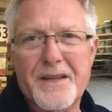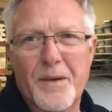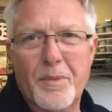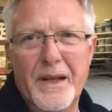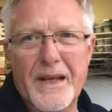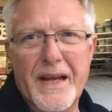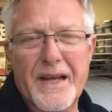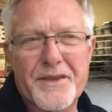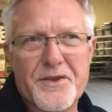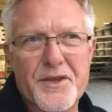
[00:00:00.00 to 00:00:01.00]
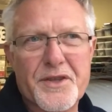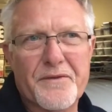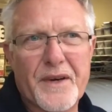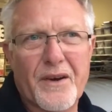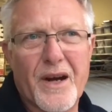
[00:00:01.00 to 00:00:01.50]
couple of days just to
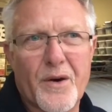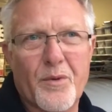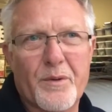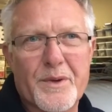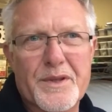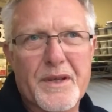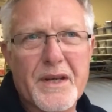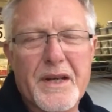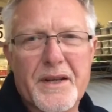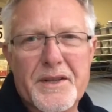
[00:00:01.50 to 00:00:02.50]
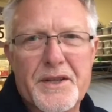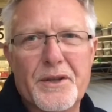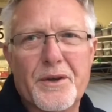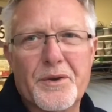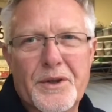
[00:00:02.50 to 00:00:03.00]
figure out what was
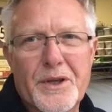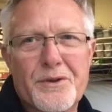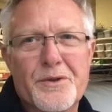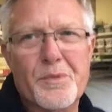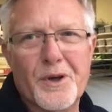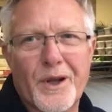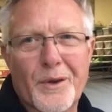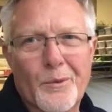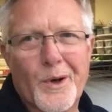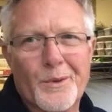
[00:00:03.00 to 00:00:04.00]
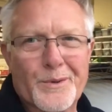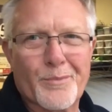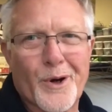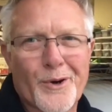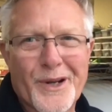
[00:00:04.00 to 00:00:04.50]
still usable and what was
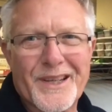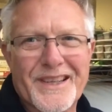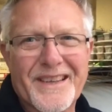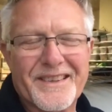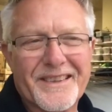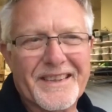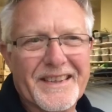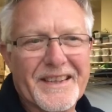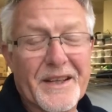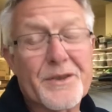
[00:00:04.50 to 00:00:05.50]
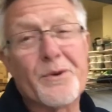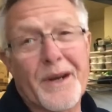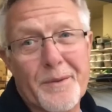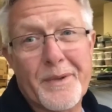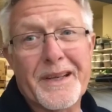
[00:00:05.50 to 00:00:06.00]
broken. There's
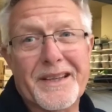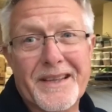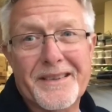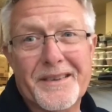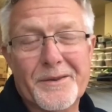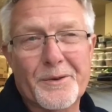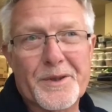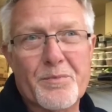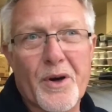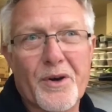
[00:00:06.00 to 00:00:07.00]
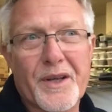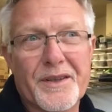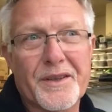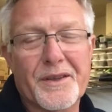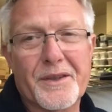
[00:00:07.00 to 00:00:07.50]
quite a bit that was
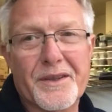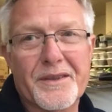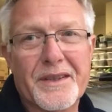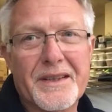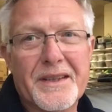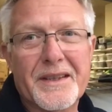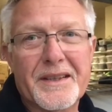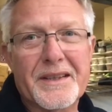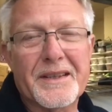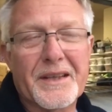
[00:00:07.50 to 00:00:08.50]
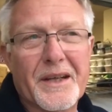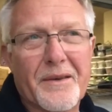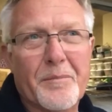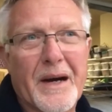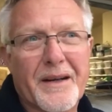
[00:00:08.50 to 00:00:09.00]
broken due to
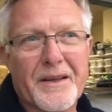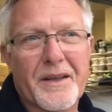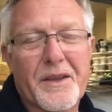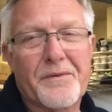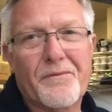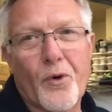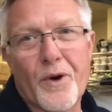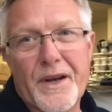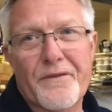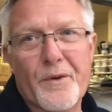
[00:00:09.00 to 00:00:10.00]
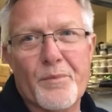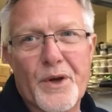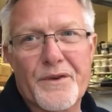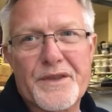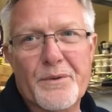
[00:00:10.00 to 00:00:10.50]
about four different
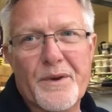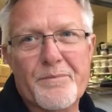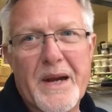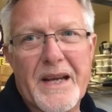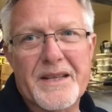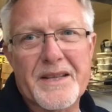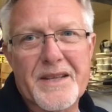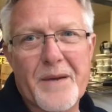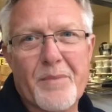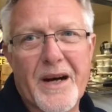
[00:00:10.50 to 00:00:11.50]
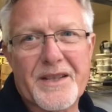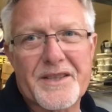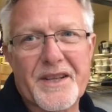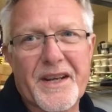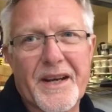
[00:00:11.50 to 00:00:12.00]
moves that we've made since I
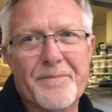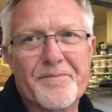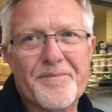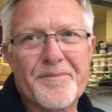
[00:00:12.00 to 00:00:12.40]
boxed it up.